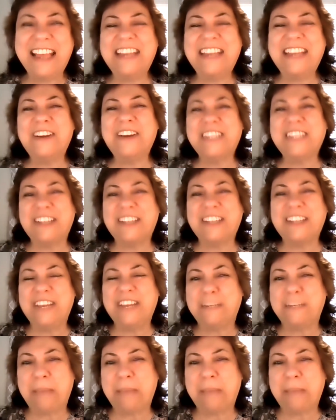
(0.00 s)
you know so it
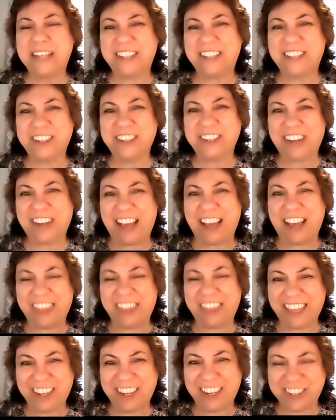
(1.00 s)
depends on your how
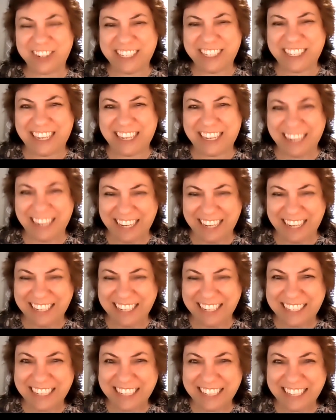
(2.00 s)
thick your skin
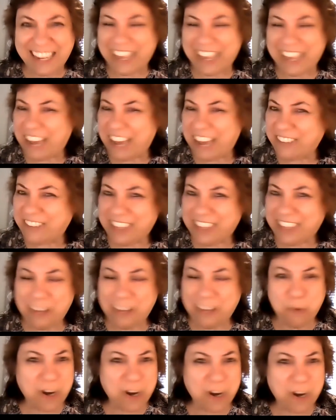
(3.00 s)
is everything
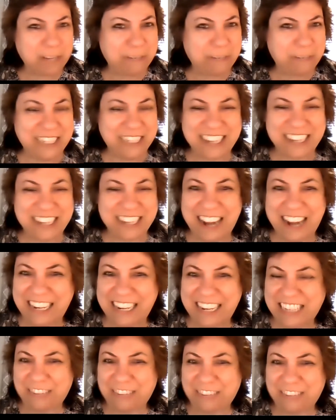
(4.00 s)
works but it's not
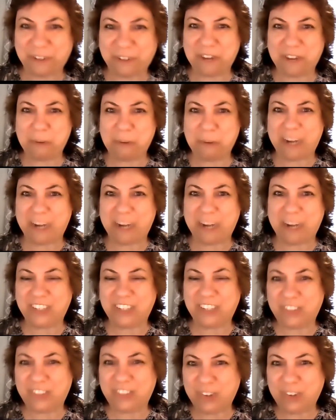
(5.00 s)
easy for everybody to
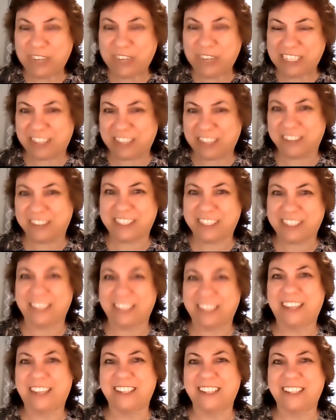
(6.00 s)
do each of those
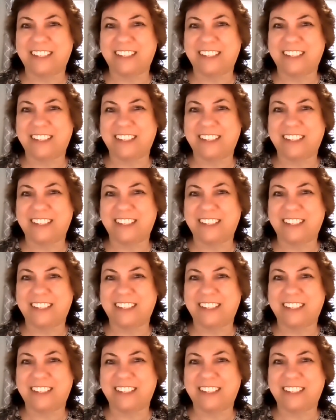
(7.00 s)
things